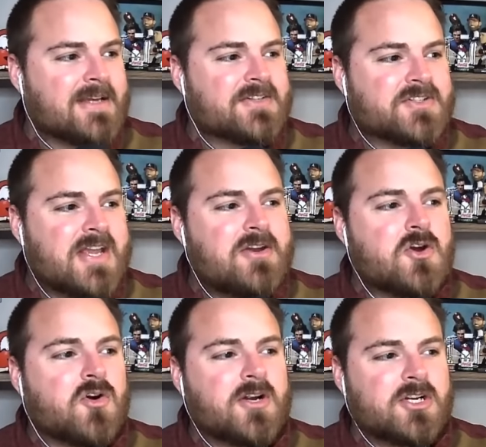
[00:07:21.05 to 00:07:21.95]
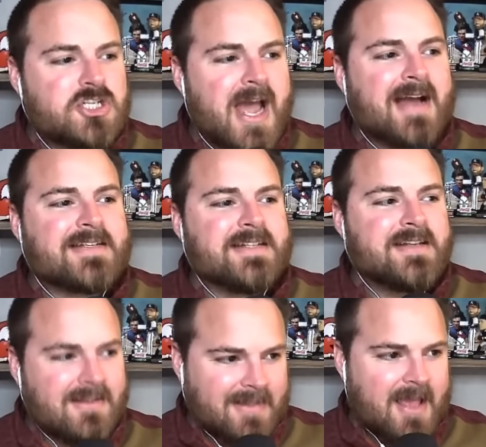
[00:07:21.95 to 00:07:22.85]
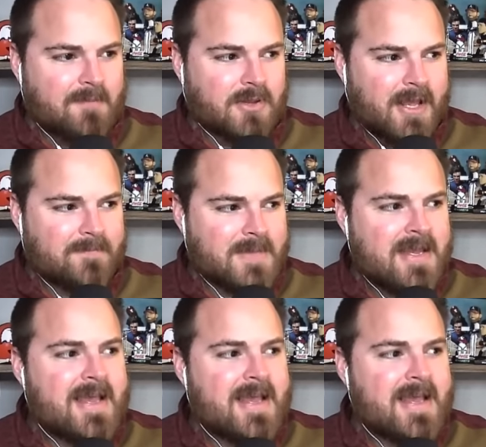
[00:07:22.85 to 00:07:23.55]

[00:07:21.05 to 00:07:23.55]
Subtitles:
senior Jackson Lampley,